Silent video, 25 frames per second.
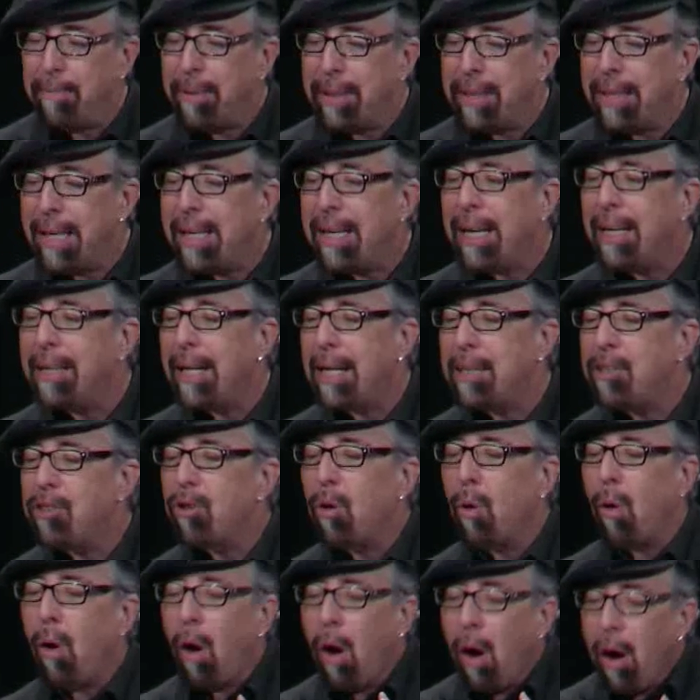thinking that's
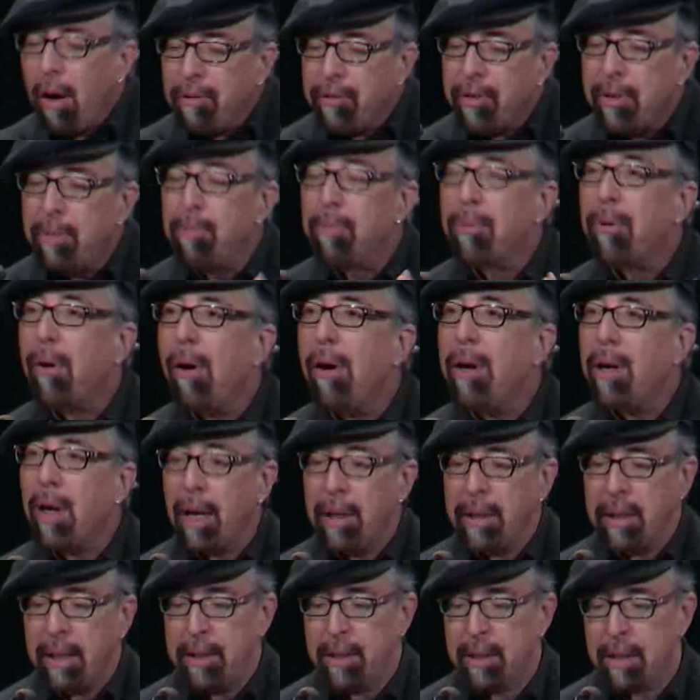so often brought
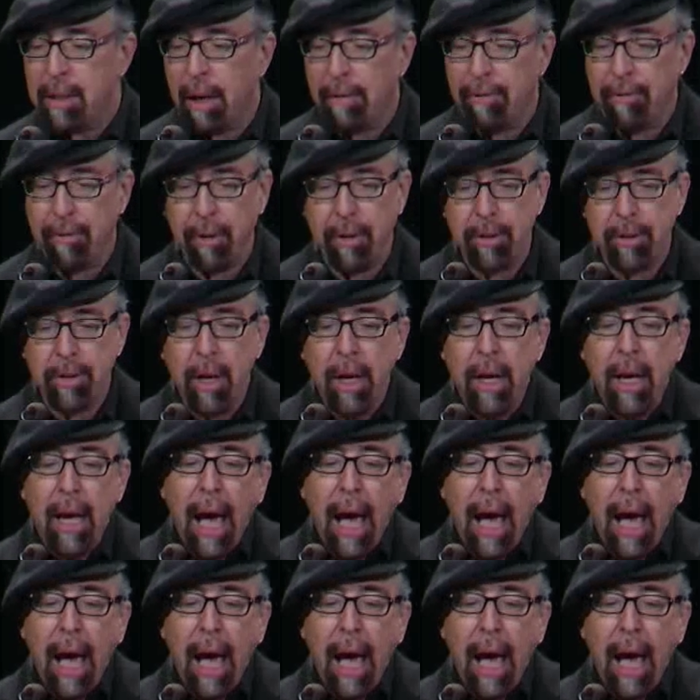on these sufferers,